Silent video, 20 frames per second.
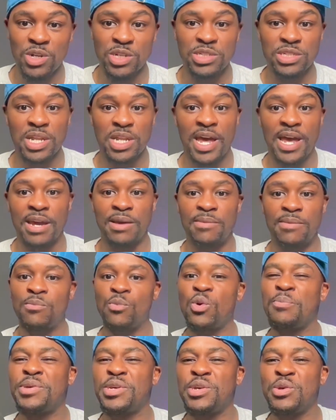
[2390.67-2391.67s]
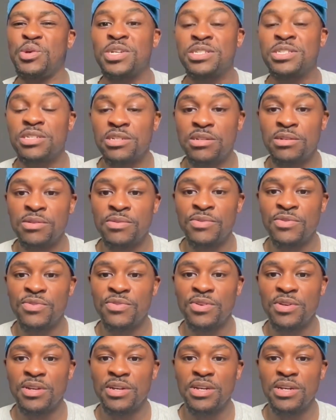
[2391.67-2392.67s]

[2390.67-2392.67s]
where it's, like, more punitive,